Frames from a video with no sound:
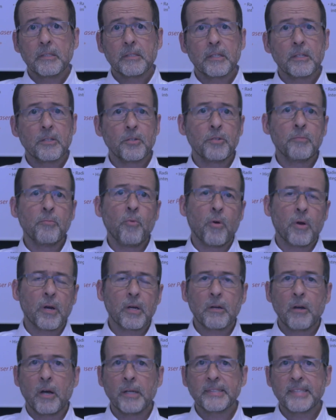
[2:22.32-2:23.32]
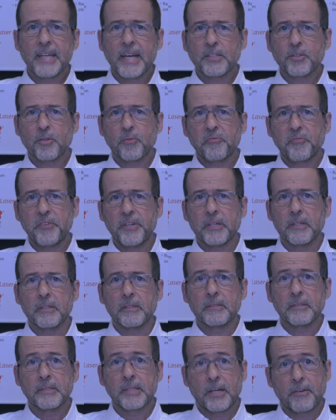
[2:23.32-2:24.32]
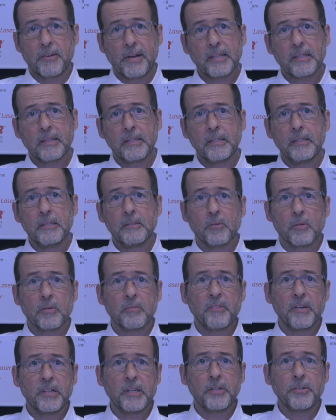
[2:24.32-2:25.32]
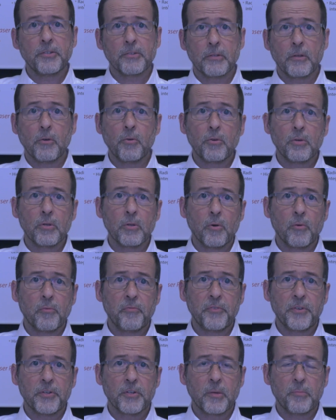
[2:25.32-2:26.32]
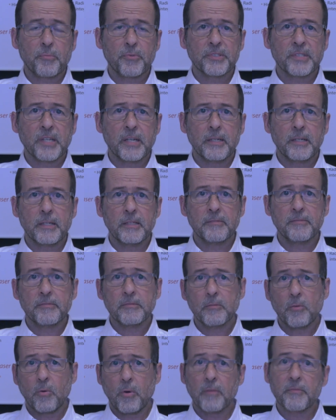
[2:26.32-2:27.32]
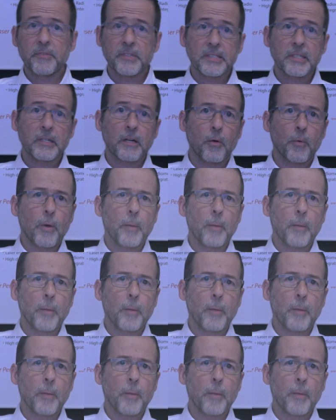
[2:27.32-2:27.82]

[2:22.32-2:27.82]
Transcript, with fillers: To learn more, contact Ophir directly or via your local Ophir representative or visit our